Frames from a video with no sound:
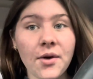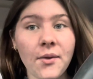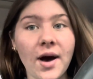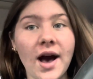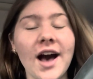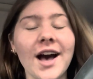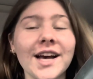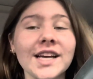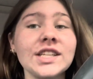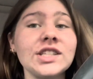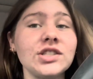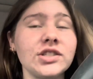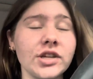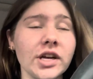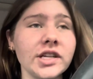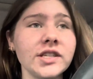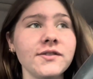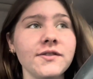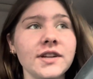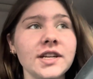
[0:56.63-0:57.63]
I
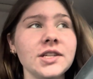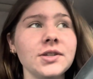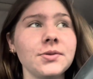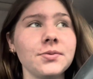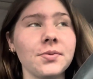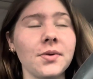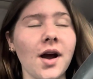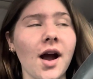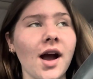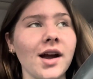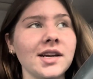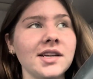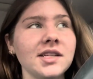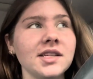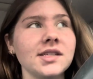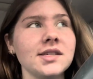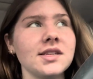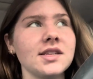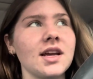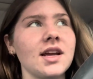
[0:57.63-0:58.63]
just finished
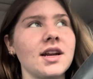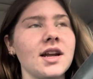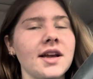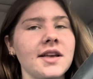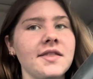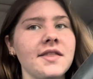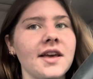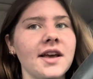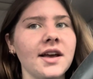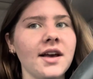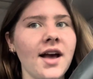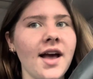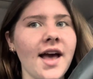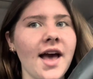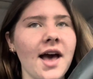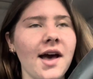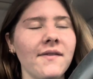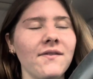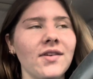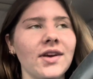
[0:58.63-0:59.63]
practice and I think I
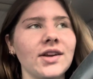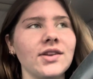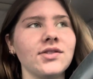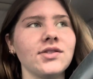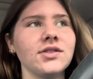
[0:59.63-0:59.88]
have like